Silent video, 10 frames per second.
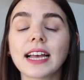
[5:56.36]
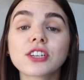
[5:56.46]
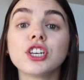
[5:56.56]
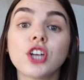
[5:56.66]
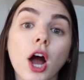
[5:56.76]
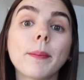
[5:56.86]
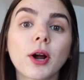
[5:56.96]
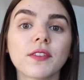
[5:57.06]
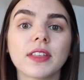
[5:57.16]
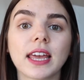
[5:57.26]
actually not
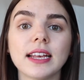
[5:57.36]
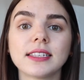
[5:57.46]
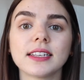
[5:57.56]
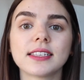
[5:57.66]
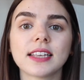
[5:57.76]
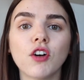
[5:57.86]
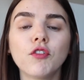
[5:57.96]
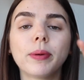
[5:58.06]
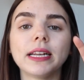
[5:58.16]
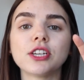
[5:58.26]
part of the case
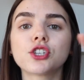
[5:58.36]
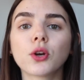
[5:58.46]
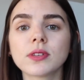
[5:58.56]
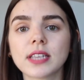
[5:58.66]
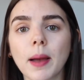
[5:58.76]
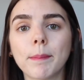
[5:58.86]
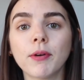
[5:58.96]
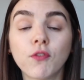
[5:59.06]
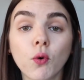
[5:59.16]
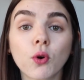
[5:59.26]
itself, but it shows up
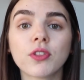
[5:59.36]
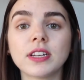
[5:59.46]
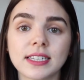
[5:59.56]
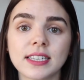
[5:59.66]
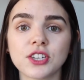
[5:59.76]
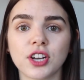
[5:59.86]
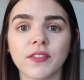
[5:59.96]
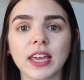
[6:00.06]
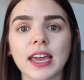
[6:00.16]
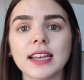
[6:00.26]
before the decision
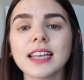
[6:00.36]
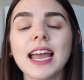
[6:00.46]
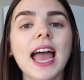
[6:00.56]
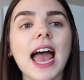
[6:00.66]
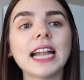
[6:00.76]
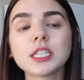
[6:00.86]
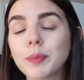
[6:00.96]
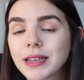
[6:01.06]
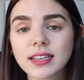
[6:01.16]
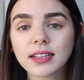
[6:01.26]
of a case. And it's
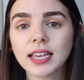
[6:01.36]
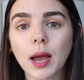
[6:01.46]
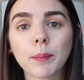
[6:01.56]
basically a